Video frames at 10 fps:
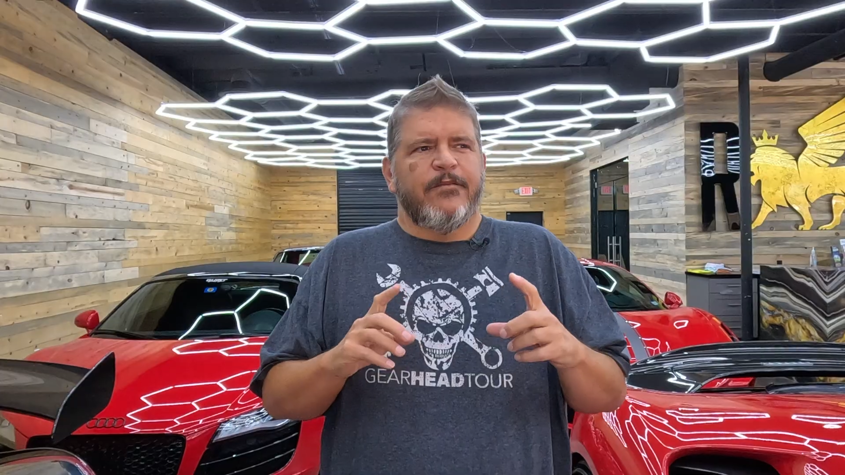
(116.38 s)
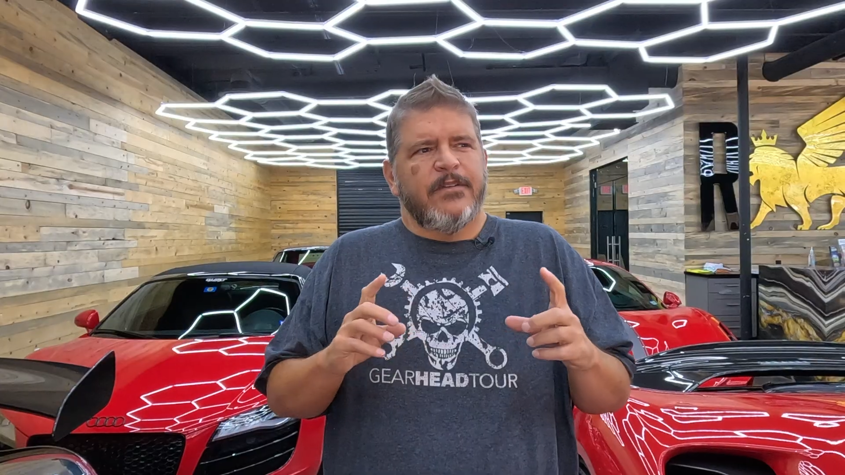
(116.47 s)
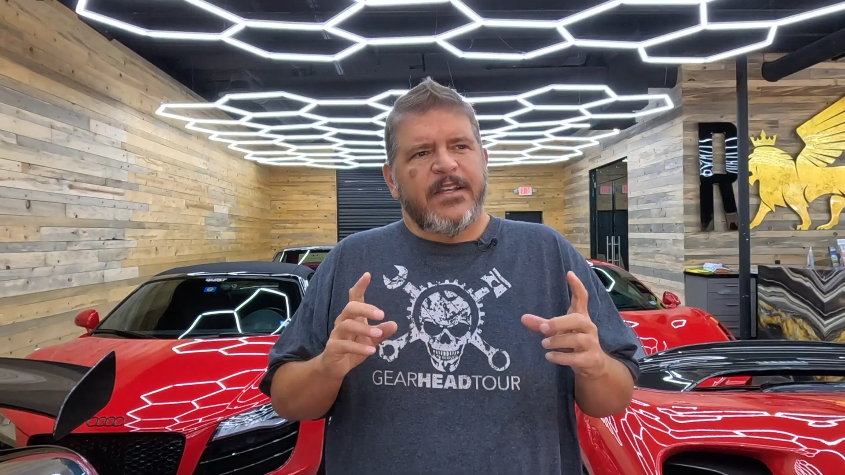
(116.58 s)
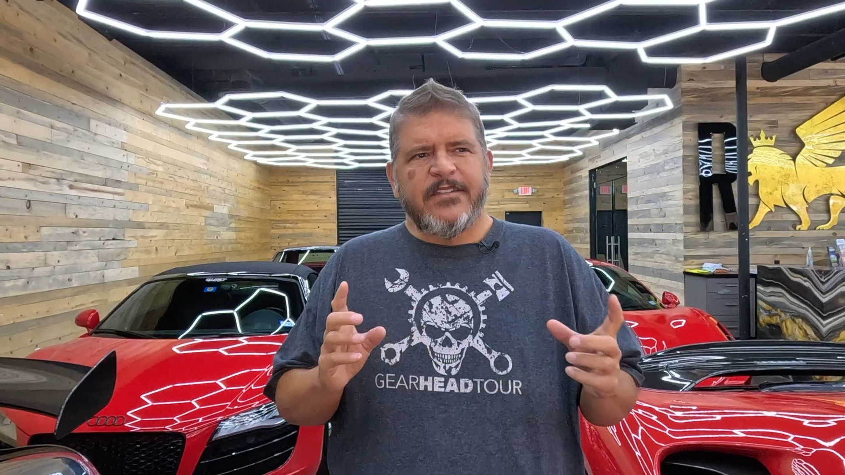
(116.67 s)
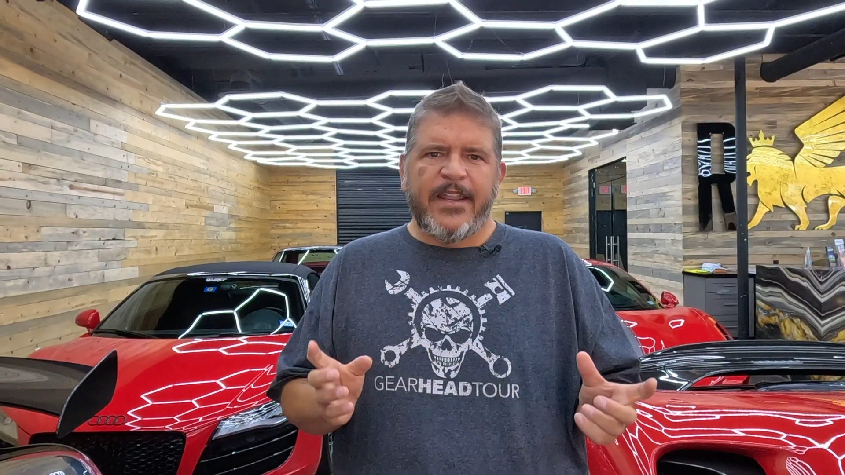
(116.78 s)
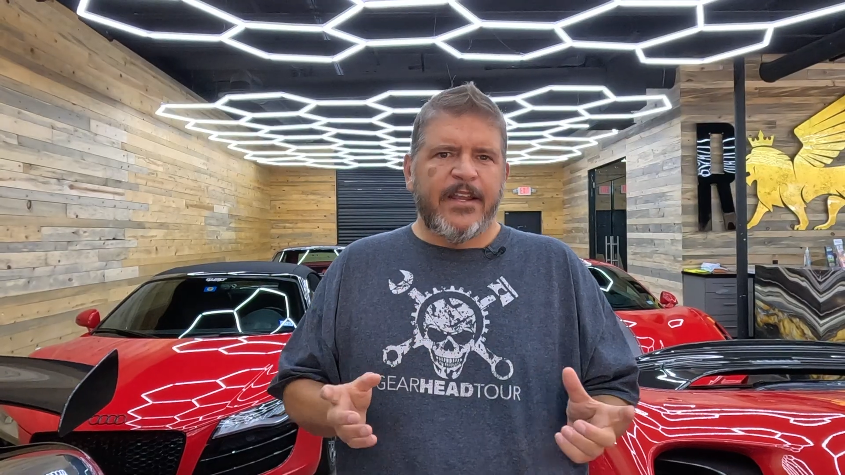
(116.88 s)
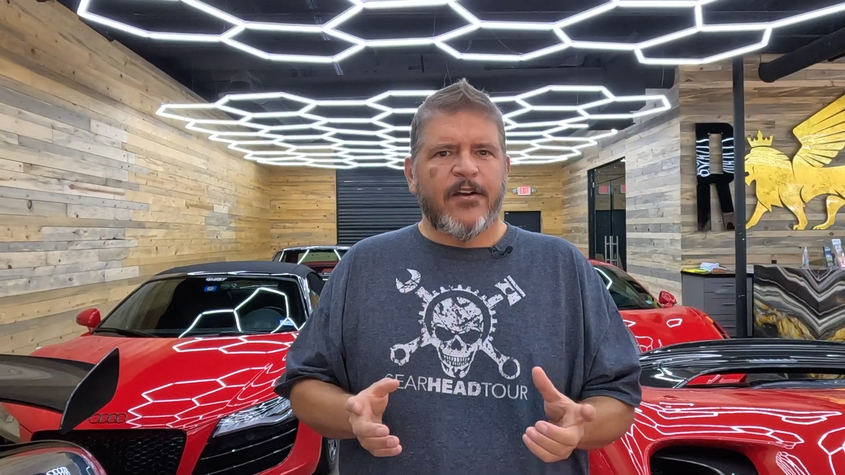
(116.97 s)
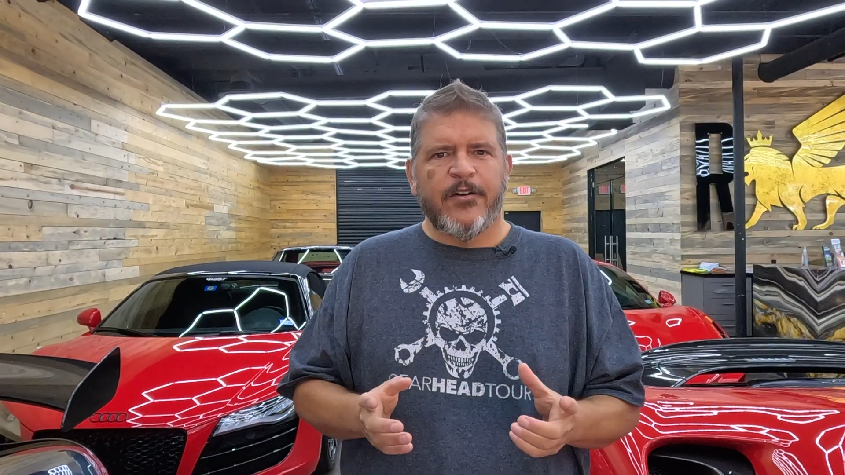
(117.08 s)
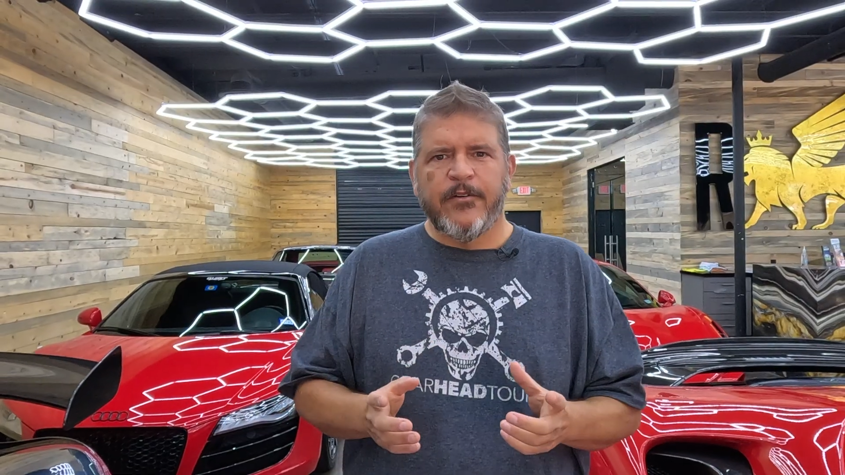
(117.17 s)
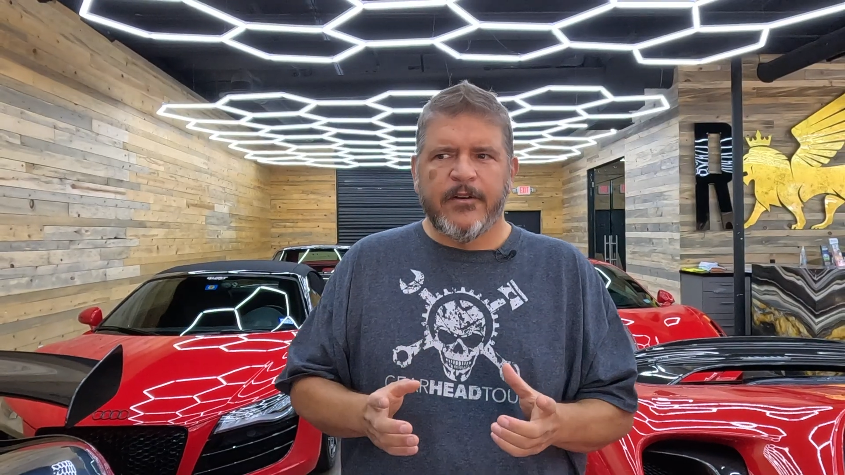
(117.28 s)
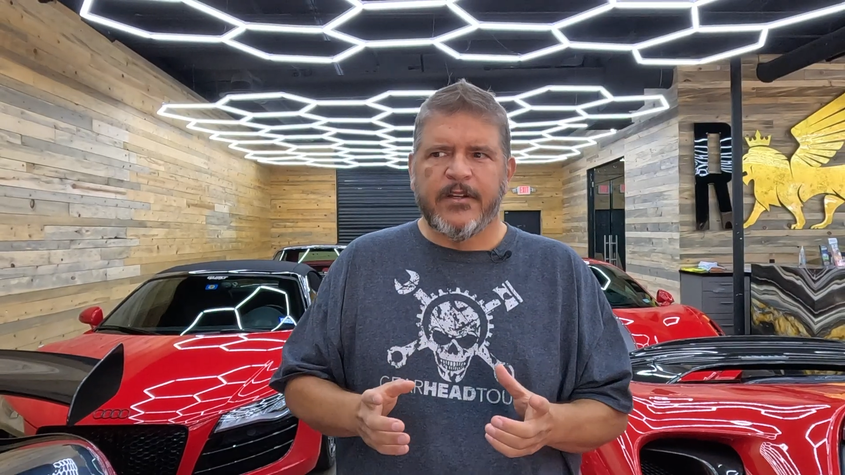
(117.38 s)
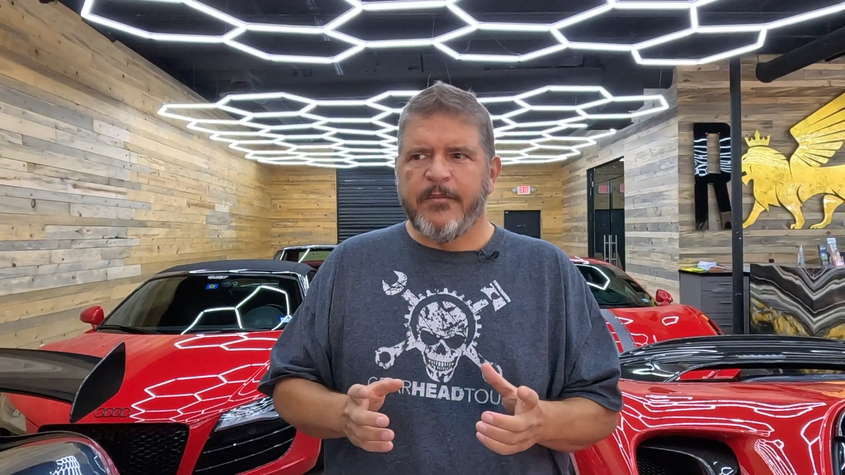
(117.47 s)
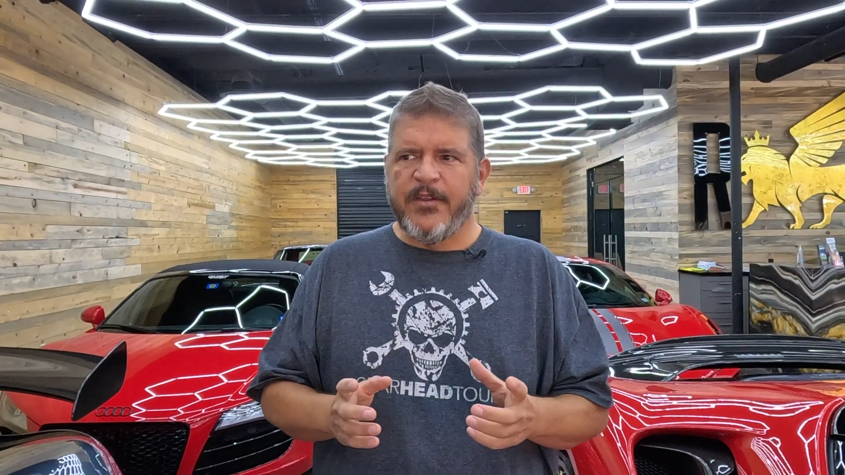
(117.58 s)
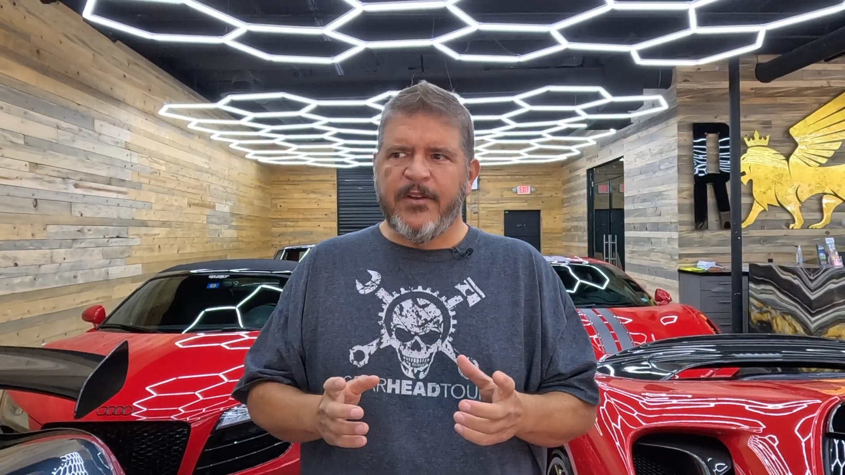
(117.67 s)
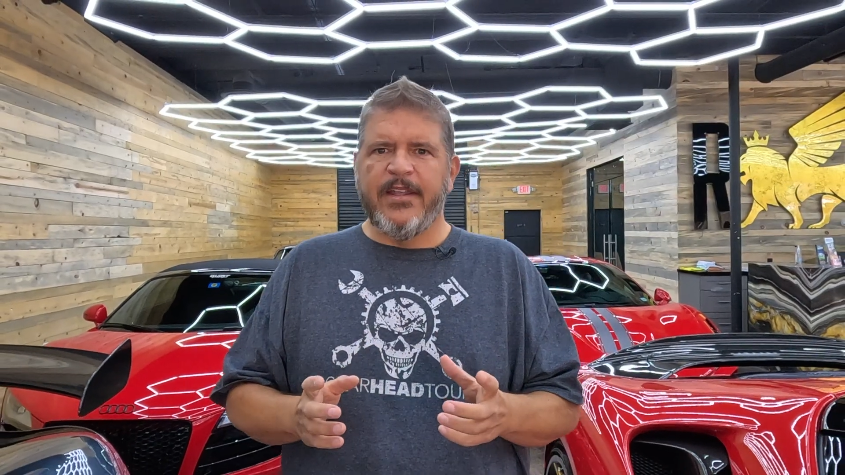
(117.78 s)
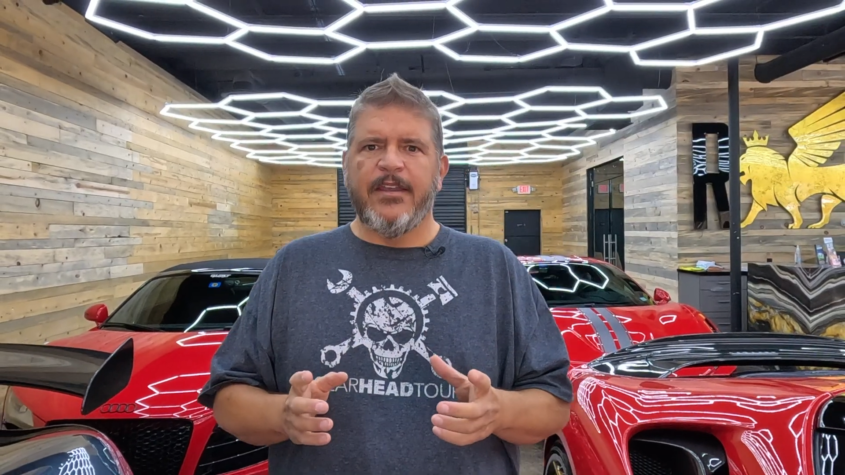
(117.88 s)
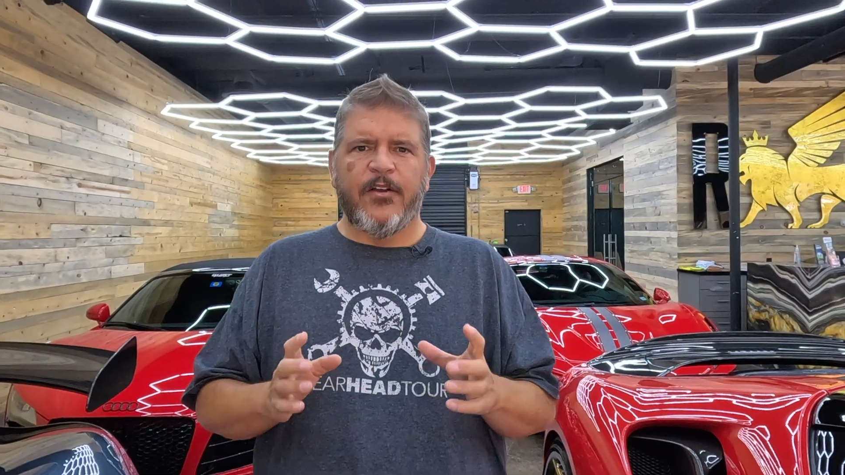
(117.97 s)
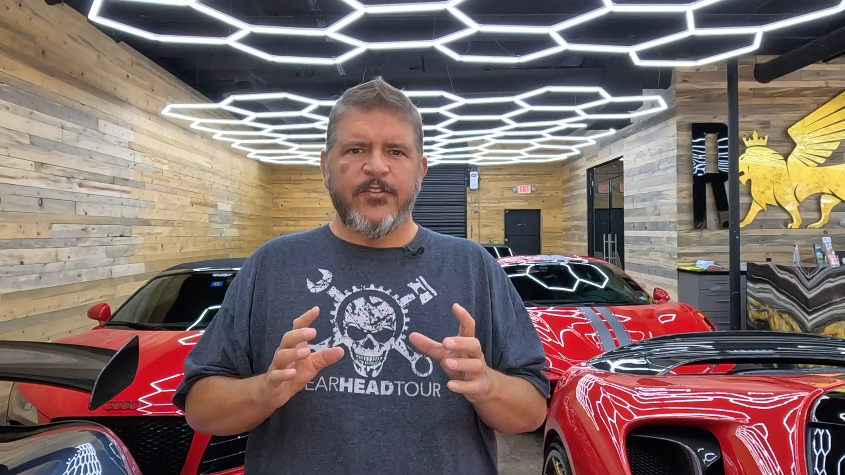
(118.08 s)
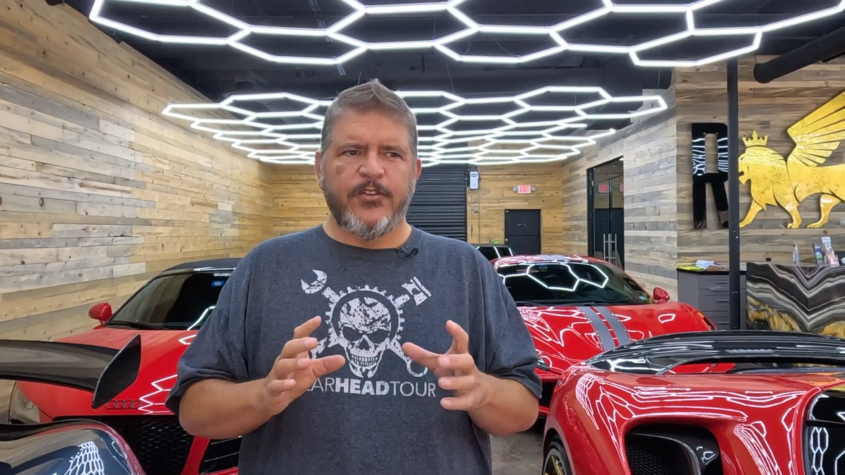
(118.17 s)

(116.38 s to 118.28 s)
exotic car owner community on